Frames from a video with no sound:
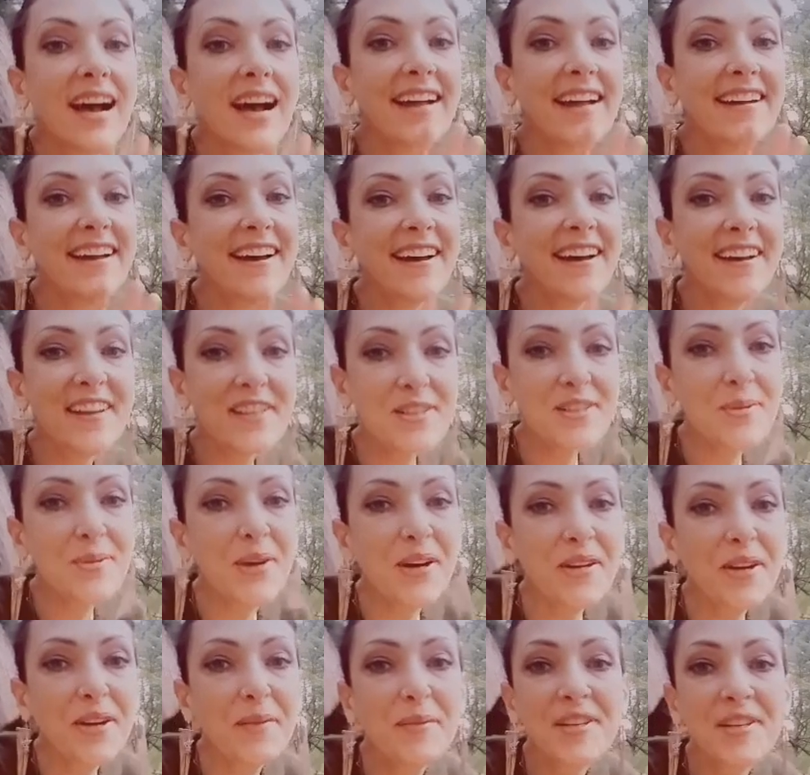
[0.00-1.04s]
Hi guys,
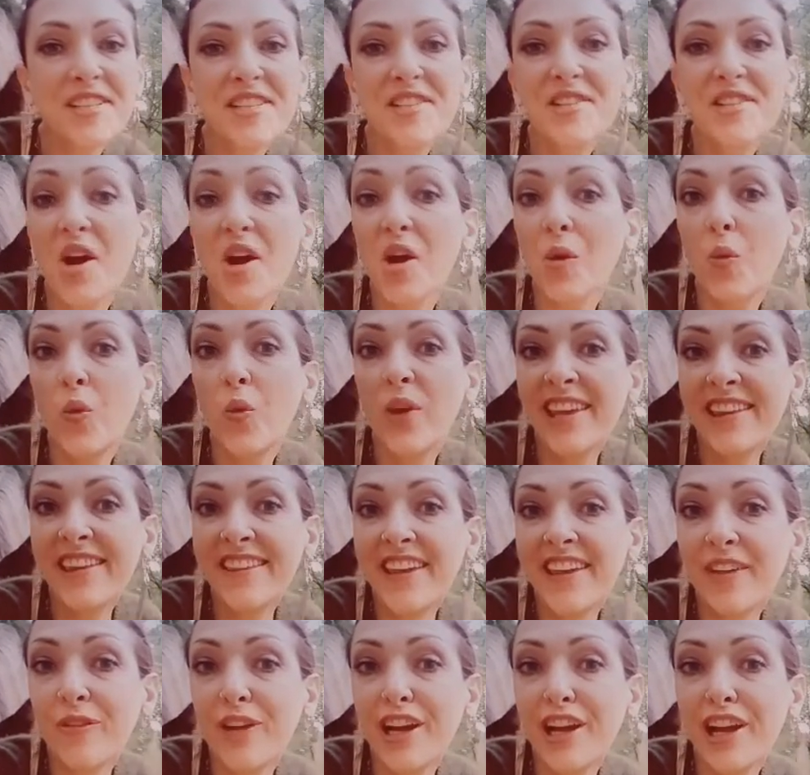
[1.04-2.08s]
welcome. This is our
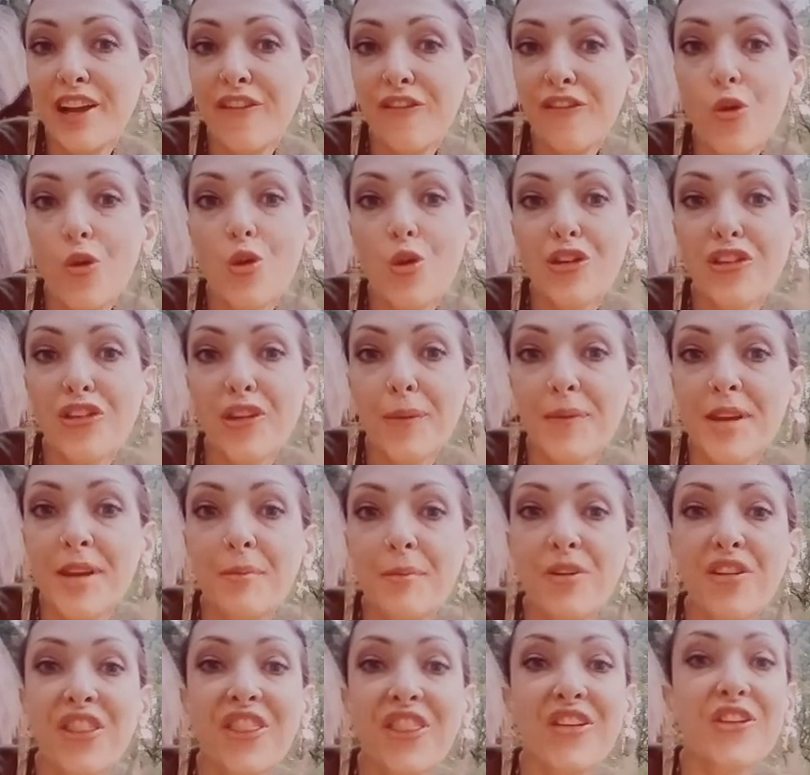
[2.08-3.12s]
weekly reading for
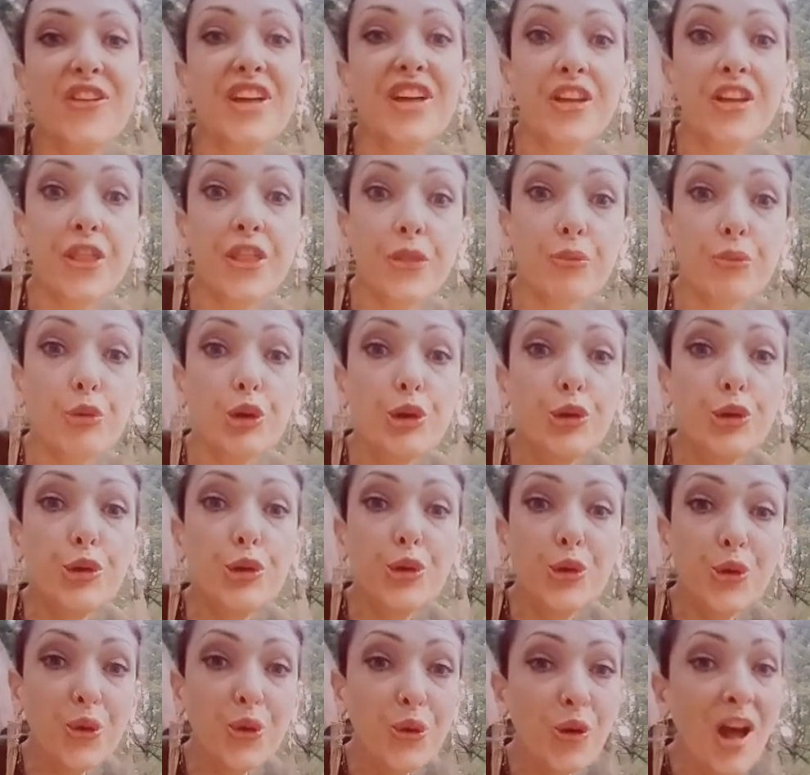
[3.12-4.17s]
September 30th
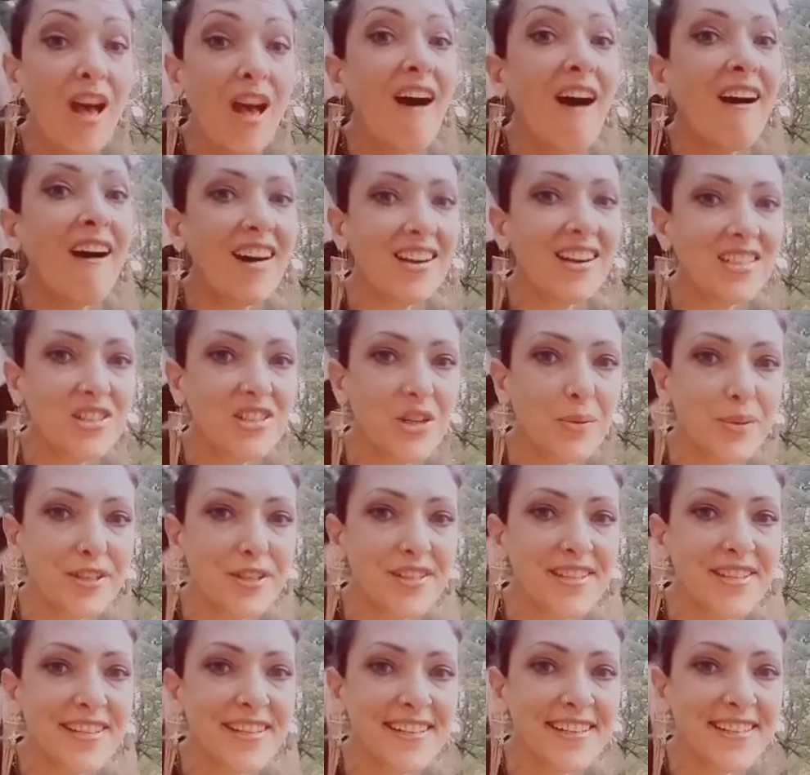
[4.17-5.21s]
through October
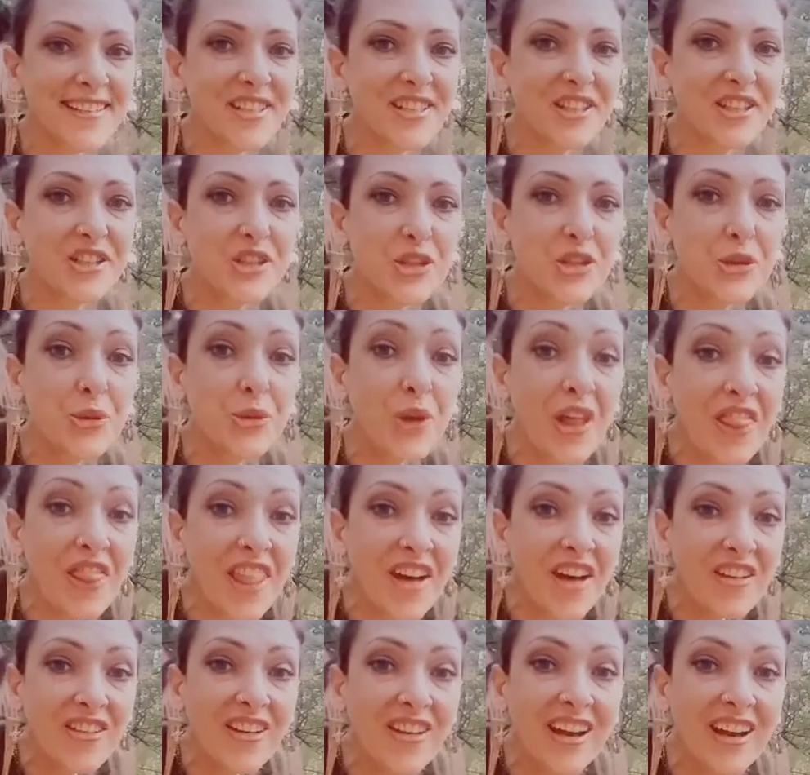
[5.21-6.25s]
6th,
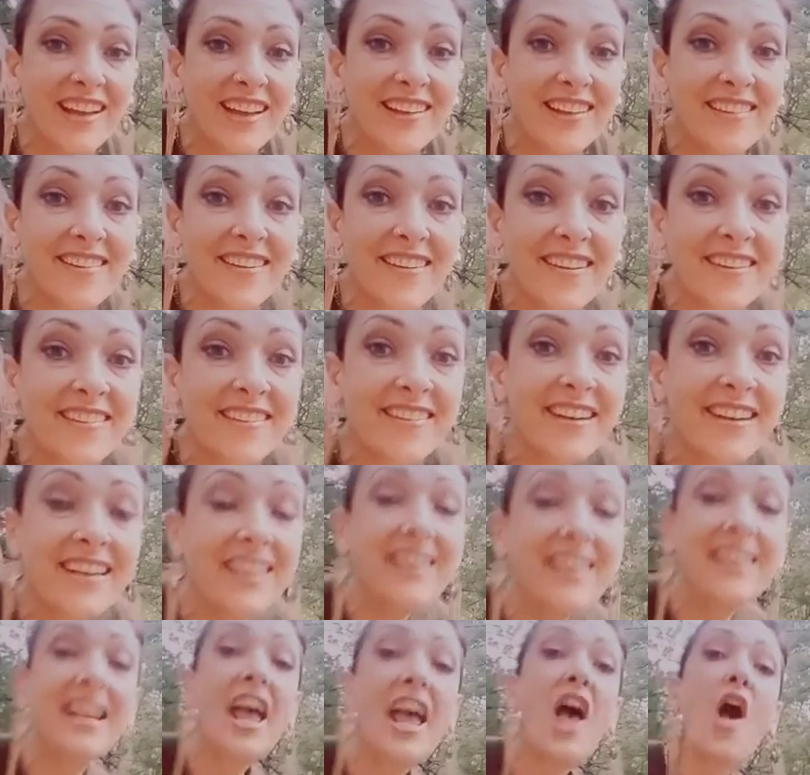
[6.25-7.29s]

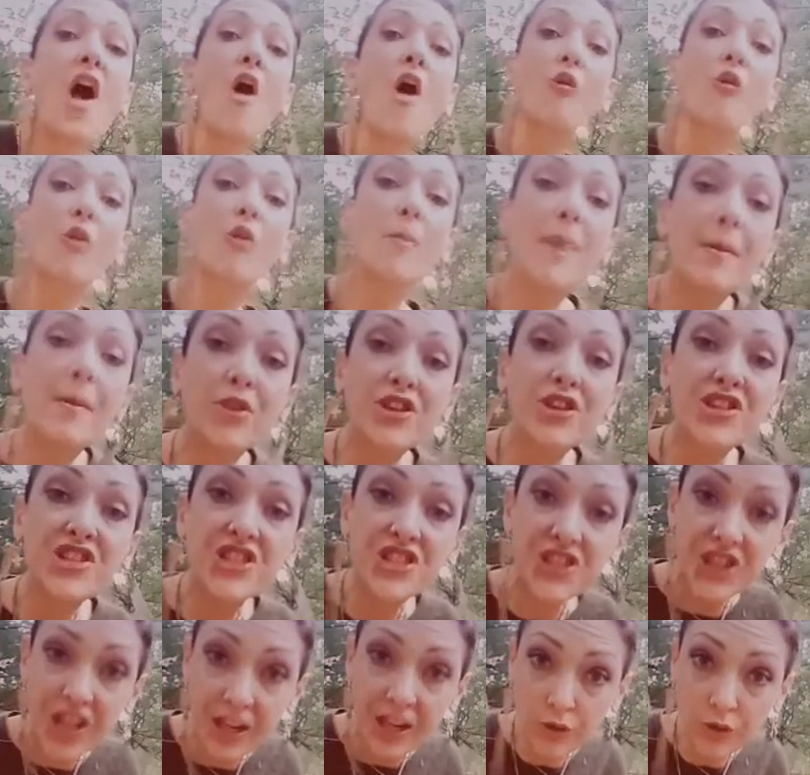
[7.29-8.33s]
2016. Remember, it's a
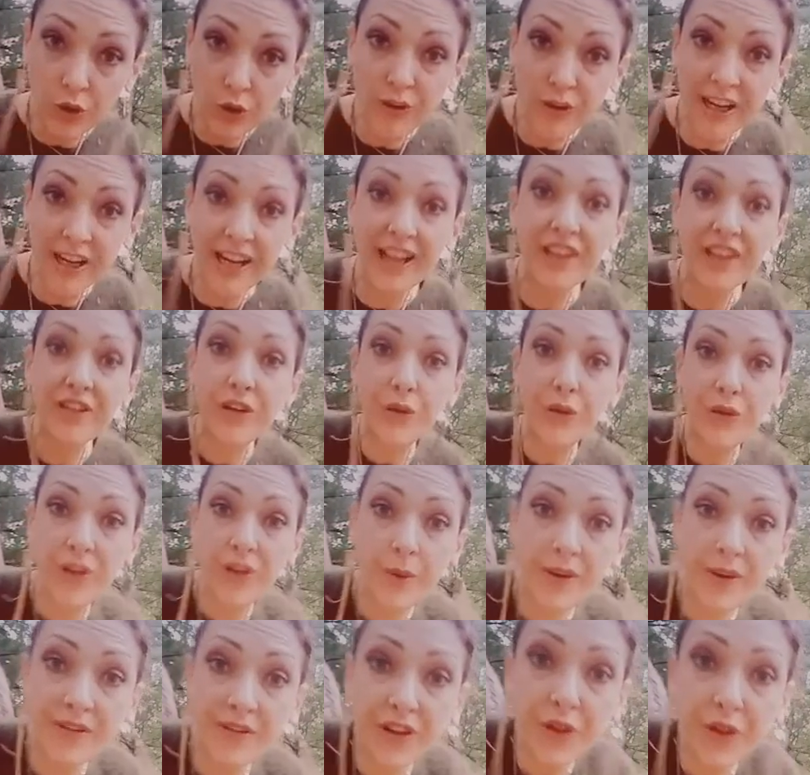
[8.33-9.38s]
general reading, so see
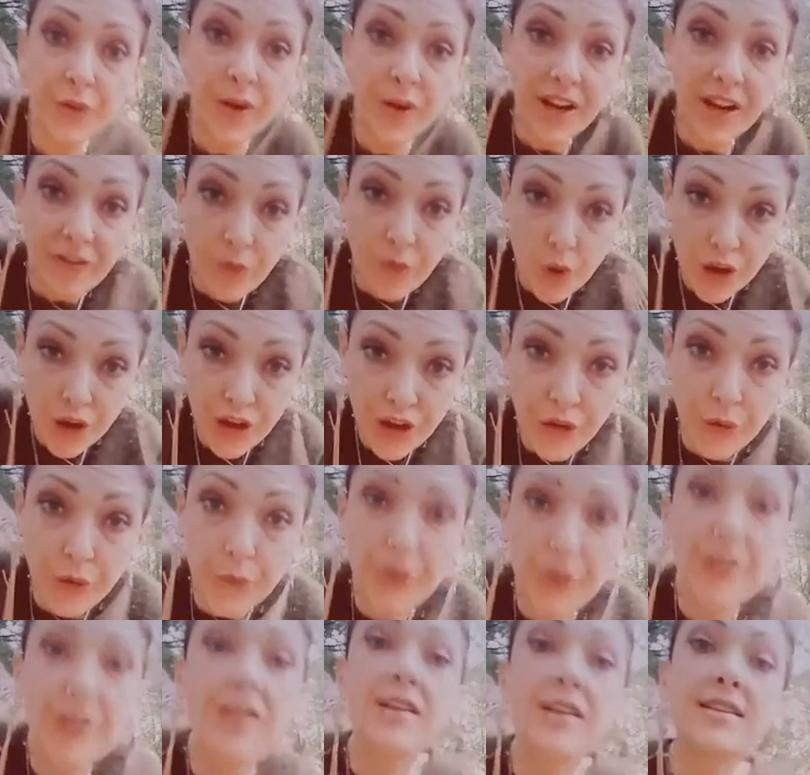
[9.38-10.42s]
what feels right for
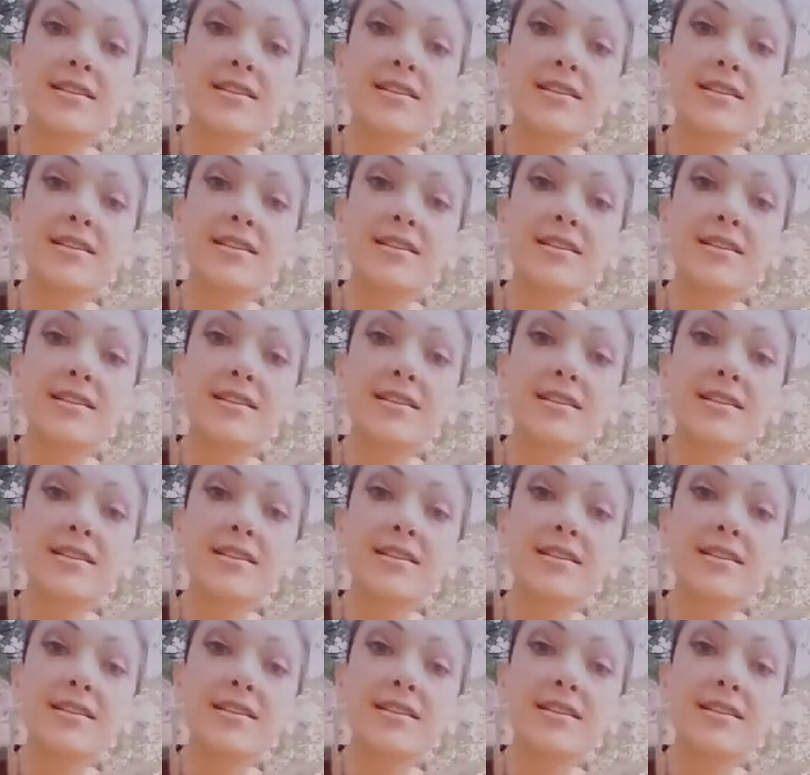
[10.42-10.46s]
you.